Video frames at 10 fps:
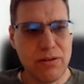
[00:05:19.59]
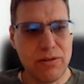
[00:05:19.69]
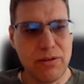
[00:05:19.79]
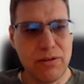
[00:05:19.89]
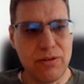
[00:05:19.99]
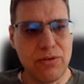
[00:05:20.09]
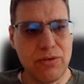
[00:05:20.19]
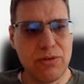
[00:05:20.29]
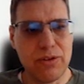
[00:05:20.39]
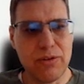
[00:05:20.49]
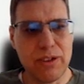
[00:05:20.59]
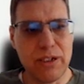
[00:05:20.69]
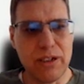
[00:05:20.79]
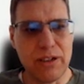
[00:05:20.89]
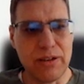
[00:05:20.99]
on two
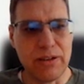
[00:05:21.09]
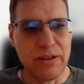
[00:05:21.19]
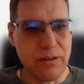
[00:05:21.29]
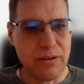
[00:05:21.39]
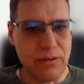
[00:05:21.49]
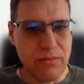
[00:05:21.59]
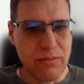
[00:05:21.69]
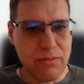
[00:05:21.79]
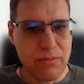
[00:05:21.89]
associations, on